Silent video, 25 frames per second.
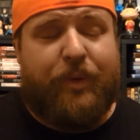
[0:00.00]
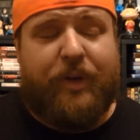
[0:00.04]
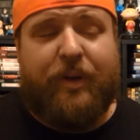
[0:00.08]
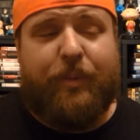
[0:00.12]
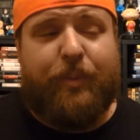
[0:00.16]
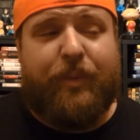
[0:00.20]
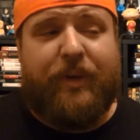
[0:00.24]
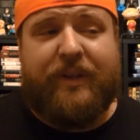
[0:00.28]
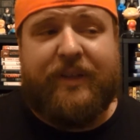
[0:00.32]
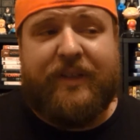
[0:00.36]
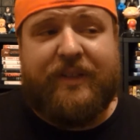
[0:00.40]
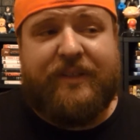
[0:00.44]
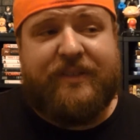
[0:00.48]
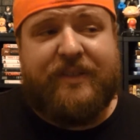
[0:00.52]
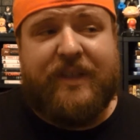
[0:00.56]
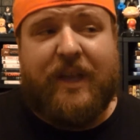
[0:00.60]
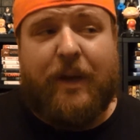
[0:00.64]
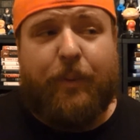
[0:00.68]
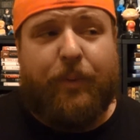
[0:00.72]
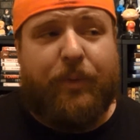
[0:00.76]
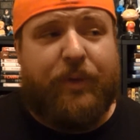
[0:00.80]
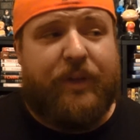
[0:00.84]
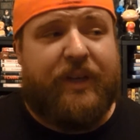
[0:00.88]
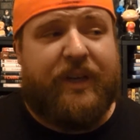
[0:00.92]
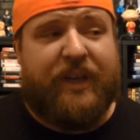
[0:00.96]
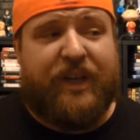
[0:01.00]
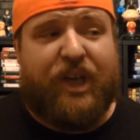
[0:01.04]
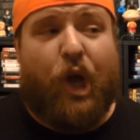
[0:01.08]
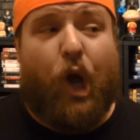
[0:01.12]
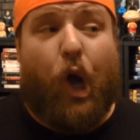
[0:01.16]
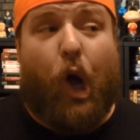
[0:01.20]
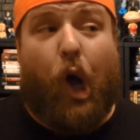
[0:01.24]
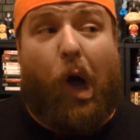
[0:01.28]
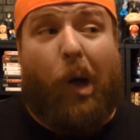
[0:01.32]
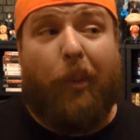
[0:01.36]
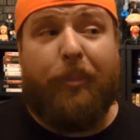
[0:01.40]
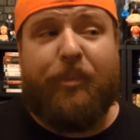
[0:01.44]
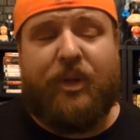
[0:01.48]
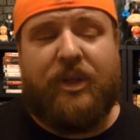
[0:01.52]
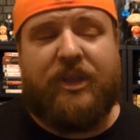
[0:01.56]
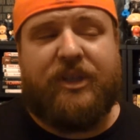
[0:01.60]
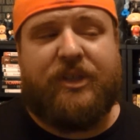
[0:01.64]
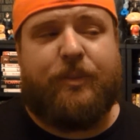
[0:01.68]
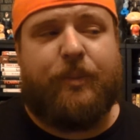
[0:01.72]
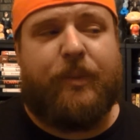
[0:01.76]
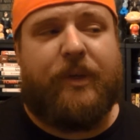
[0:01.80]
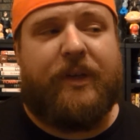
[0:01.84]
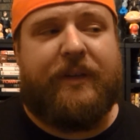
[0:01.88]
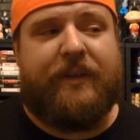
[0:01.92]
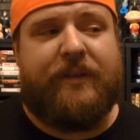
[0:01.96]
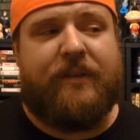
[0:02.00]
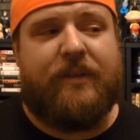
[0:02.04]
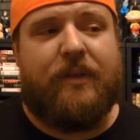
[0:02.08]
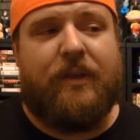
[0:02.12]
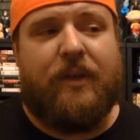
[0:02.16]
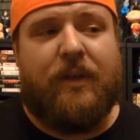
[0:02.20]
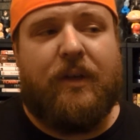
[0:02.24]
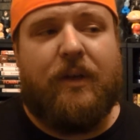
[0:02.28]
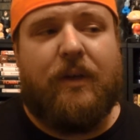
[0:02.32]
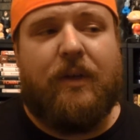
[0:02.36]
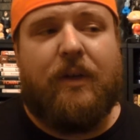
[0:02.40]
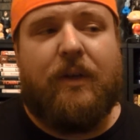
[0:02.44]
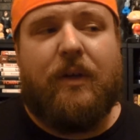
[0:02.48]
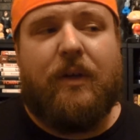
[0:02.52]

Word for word: But I mean, that's not really an accomplishment.